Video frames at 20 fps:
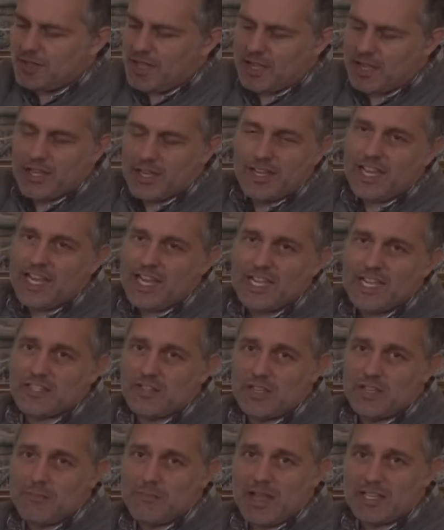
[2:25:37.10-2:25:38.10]
It could
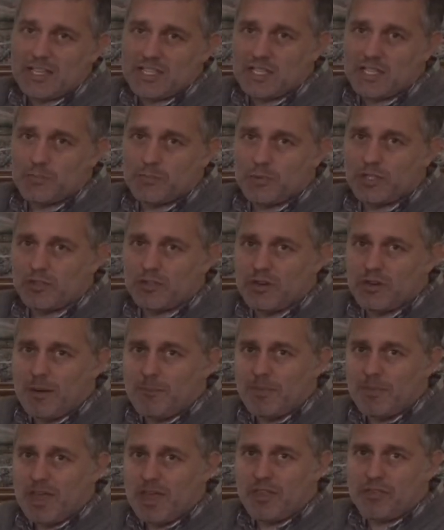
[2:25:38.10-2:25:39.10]
easily mess this printer
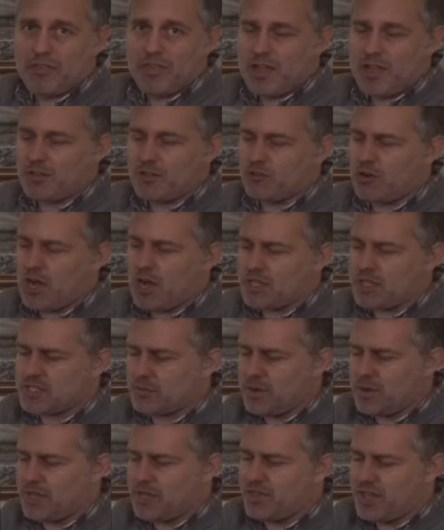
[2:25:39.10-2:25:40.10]
up and cross
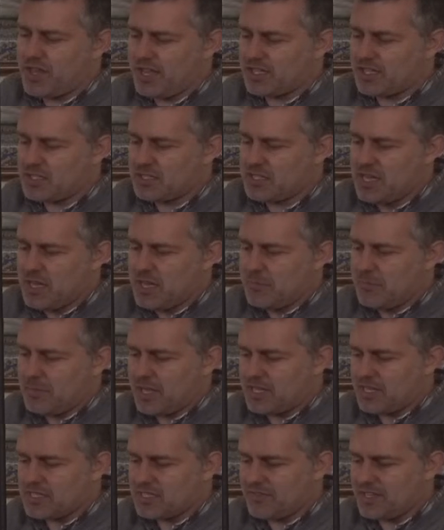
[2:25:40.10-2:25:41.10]
thread things
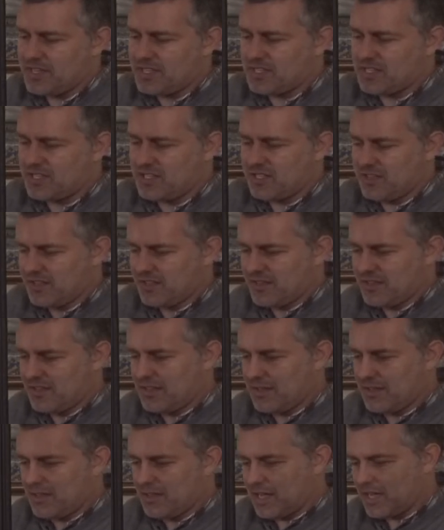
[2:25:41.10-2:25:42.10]
because of this,
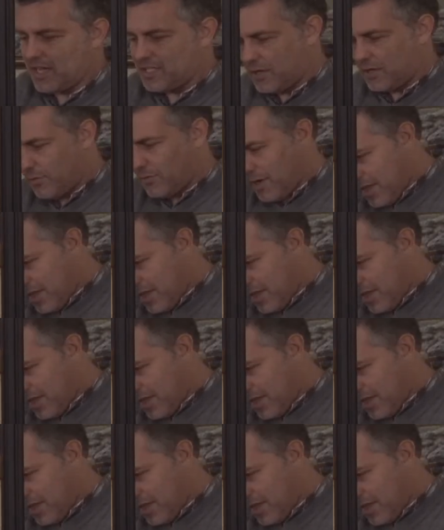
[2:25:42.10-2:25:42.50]
because of the